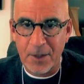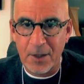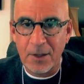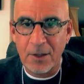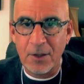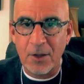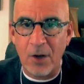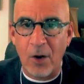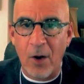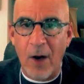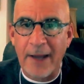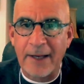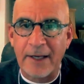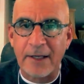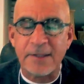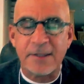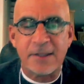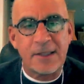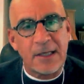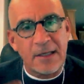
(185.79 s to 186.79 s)
I
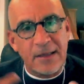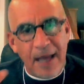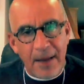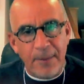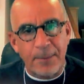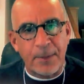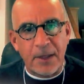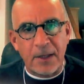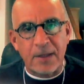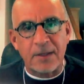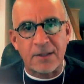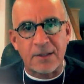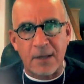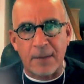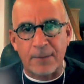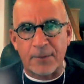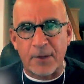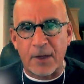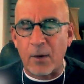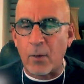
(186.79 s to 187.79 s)
could see that being
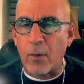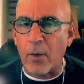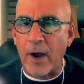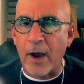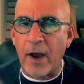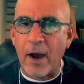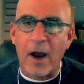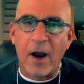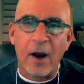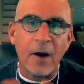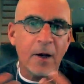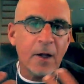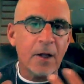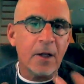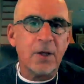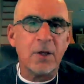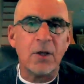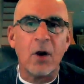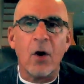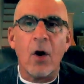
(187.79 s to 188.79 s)
something where,
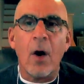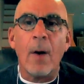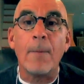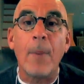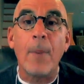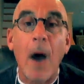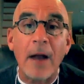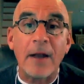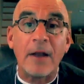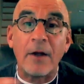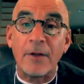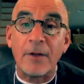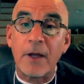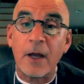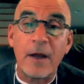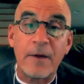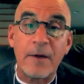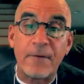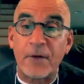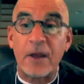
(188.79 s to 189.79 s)
but
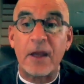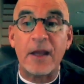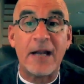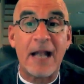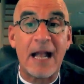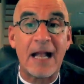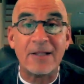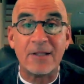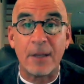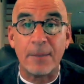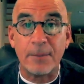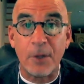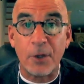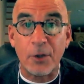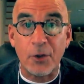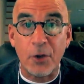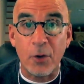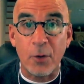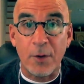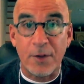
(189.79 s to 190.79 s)
if it had something to
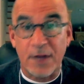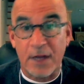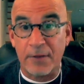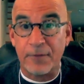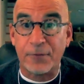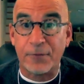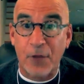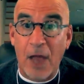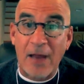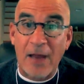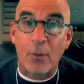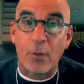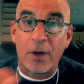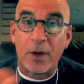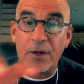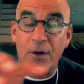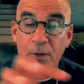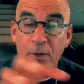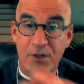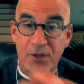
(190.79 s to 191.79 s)
do with in flight where
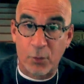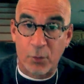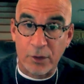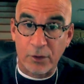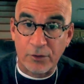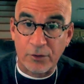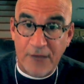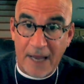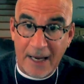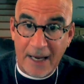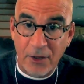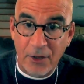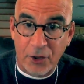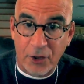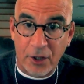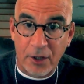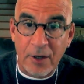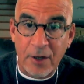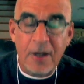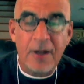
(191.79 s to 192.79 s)
there was a real
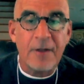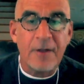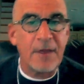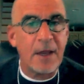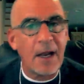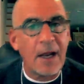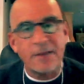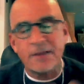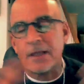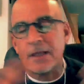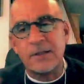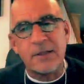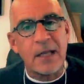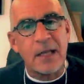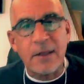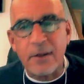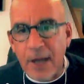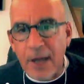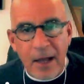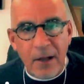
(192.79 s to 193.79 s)
danger, then I'd say stay
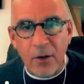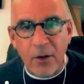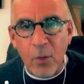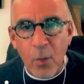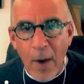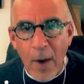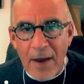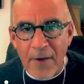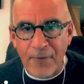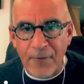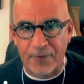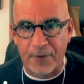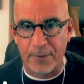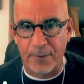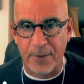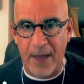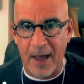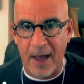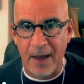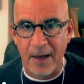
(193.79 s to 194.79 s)
the hell away from
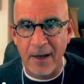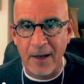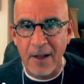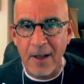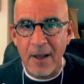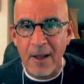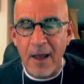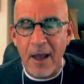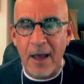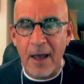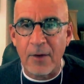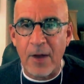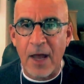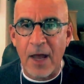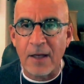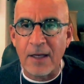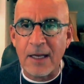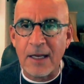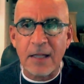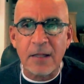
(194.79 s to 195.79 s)
that
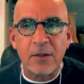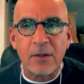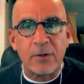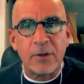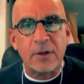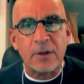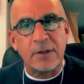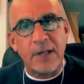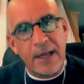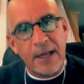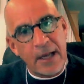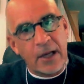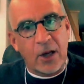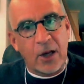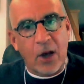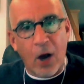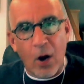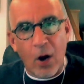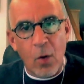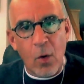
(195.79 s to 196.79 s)
and either let it
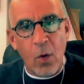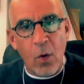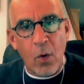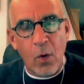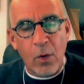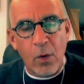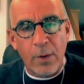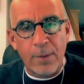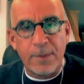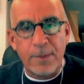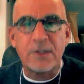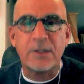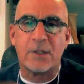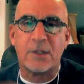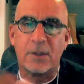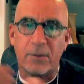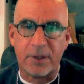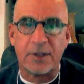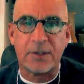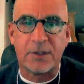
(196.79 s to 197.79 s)
go or be
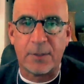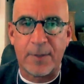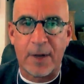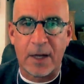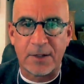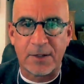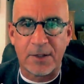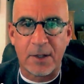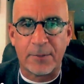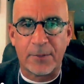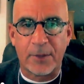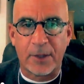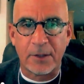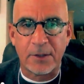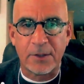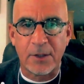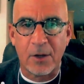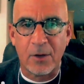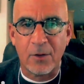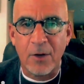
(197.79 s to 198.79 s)
serious about something.
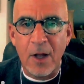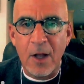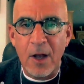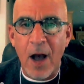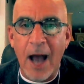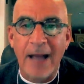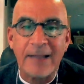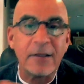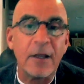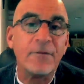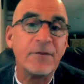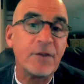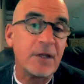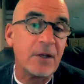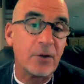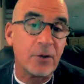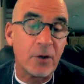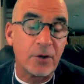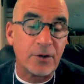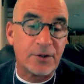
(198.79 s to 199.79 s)
So yeah. I'd love to hear
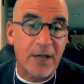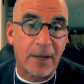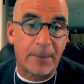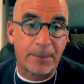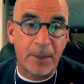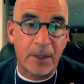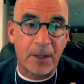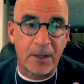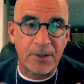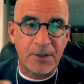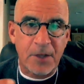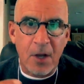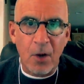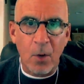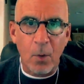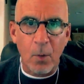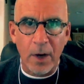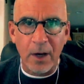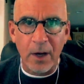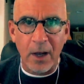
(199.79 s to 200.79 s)
your take because
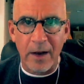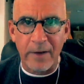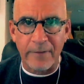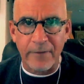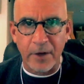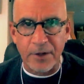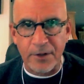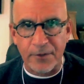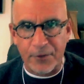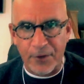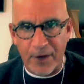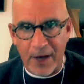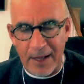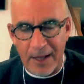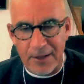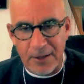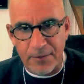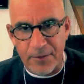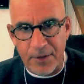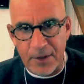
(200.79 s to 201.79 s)
we're kind of on different
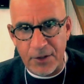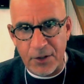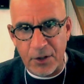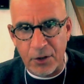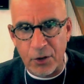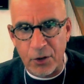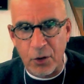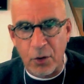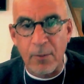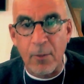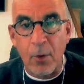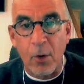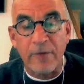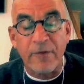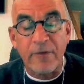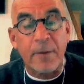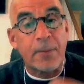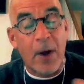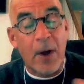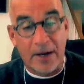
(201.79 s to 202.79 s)
ends of this. You're more of
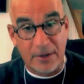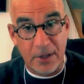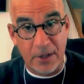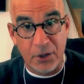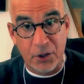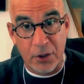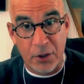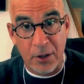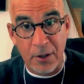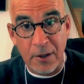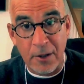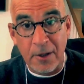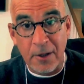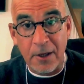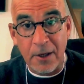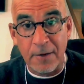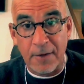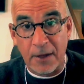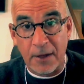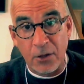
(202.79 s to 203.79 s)
a practitioner
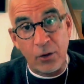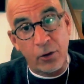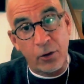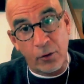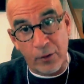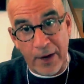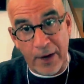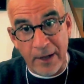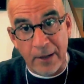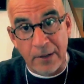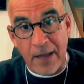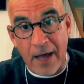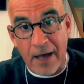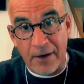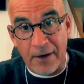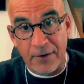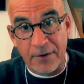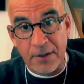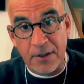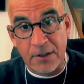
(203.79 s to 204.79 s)
and they create a lot
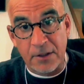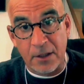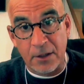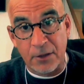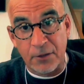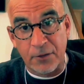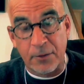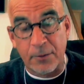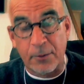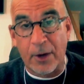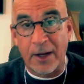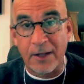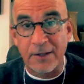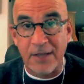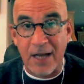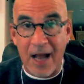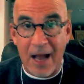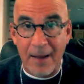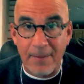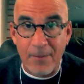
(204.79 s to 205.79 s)
of these things for the brands,
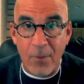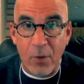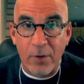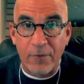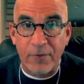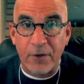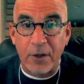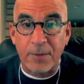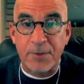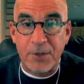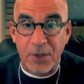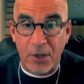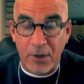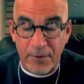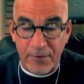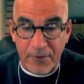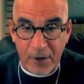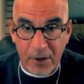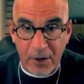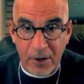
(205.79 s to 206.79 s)
and I'm more of an
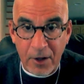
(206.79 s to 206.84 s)
observer